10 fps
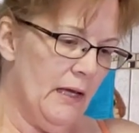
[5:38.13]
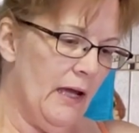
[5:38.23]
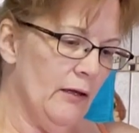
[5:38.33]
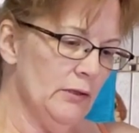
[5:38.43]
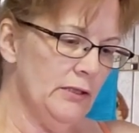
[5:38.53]

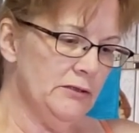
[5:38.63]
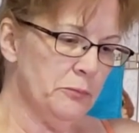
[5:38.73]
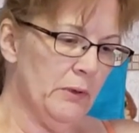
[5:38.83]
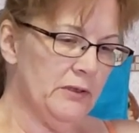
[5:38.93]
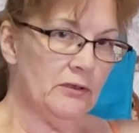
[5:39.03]
I only use
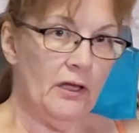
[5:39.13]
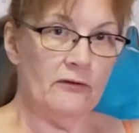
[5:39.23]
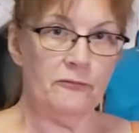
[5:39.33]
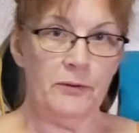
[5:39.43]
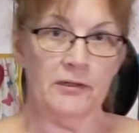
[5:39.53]
one
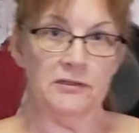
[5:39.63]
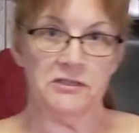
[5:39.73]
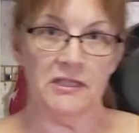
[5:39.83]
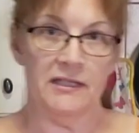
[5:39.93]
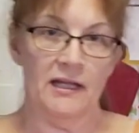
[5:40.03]
glove because
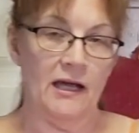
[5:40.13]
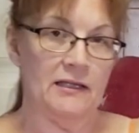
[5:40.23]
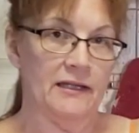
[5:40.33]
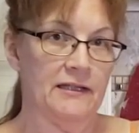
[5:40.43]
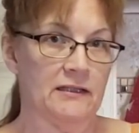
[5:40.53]
I
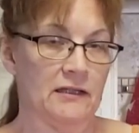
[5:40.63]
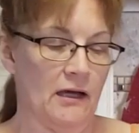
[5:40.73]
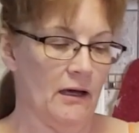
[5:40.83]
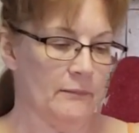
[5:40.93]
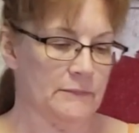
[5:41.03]
like
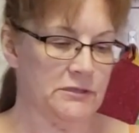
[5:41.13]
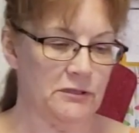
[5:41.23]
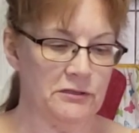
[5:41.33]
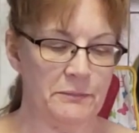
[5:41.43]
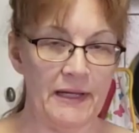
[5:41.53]
to
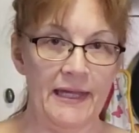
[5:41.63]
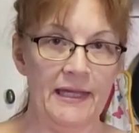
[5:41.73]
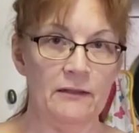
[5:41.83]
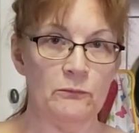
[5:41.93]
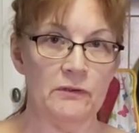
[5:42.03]
use my
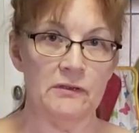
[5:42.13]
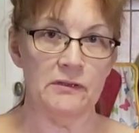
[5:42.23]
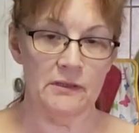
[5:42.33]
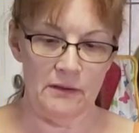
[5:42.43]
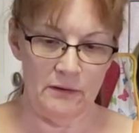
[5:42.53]
hand with
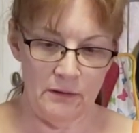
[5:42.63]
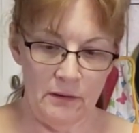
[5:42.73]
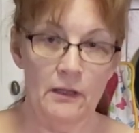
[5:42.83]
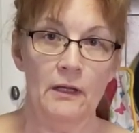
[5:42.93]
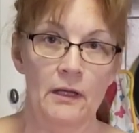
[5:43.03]
the
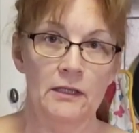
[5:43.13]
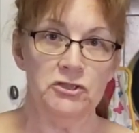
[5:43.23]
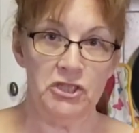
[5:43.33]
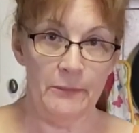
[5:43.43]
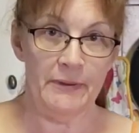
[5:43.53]

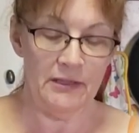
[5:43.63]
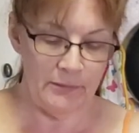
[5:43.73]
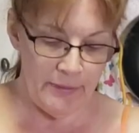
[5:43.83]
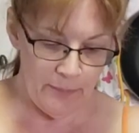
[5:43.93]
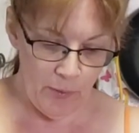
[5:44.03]
shaping of the
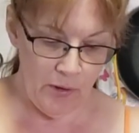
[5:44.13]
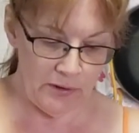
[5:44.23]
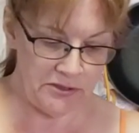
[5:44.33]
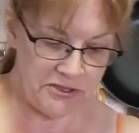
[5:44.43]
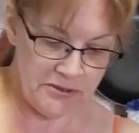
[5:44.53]

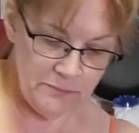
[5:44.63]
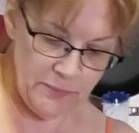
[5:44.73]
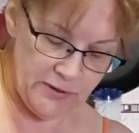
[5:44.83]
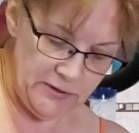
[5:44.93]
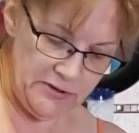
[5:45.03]
meatballs
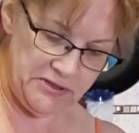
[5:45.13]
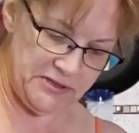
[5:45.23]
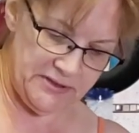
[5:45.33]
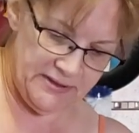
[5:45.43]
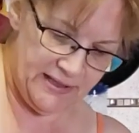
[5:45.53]
because
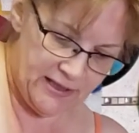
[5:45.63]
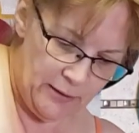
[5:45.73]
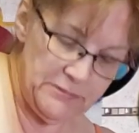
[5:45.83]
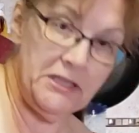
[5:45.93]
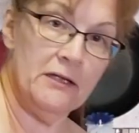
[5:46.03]
it
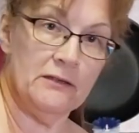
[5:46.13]
comes out